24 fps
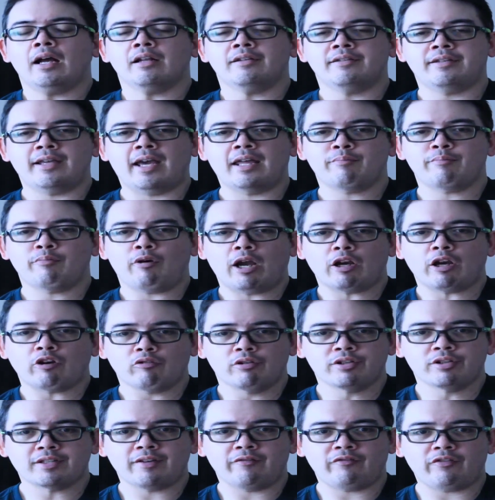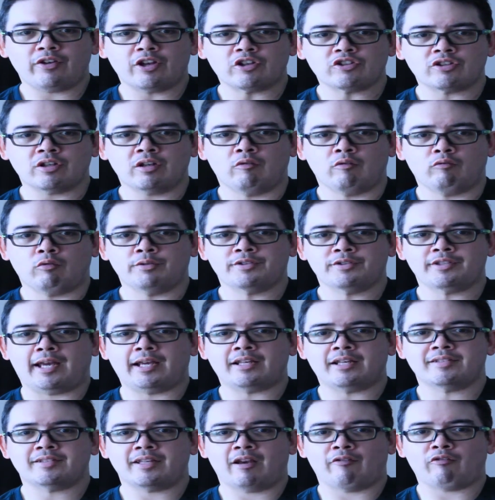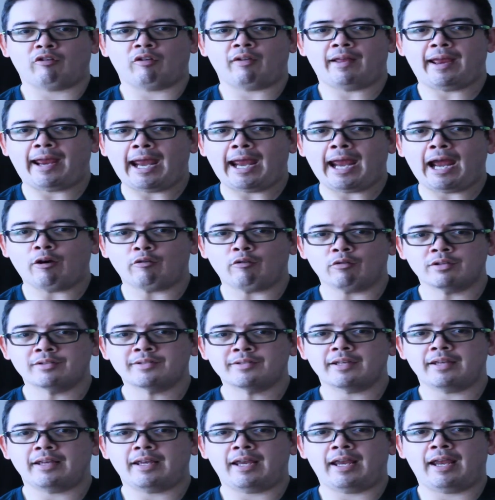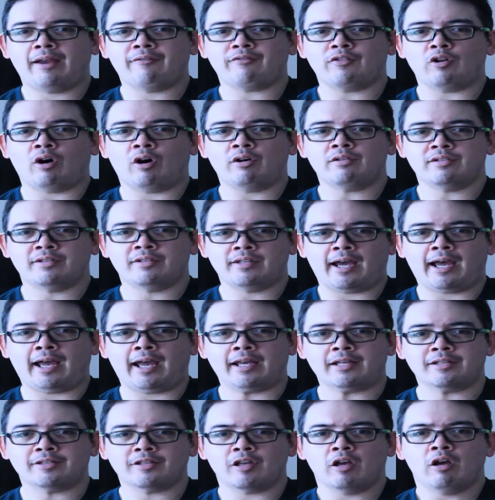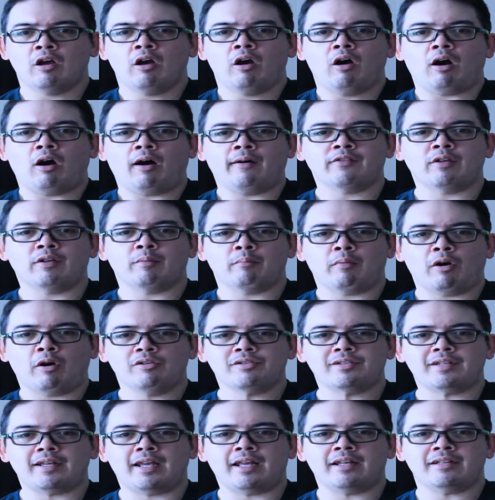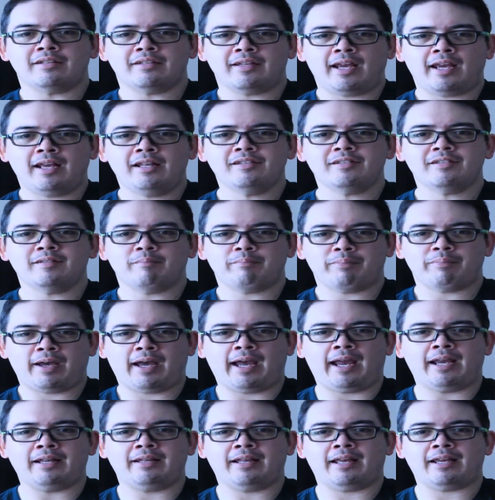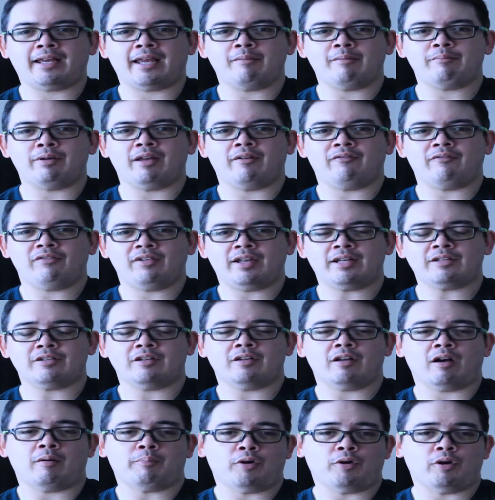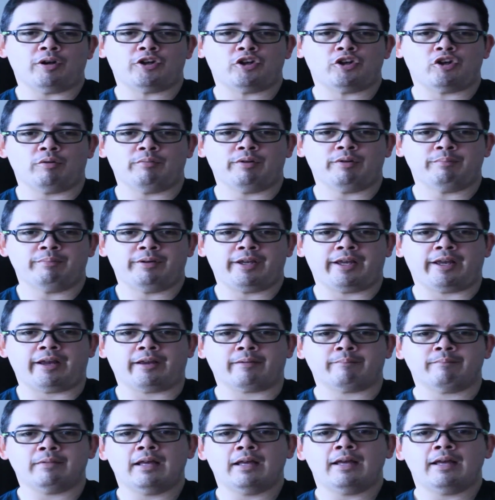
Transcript: Death by crucifixion will take several hours, if not days, of the most intense pain that can be inflicted upon a human being.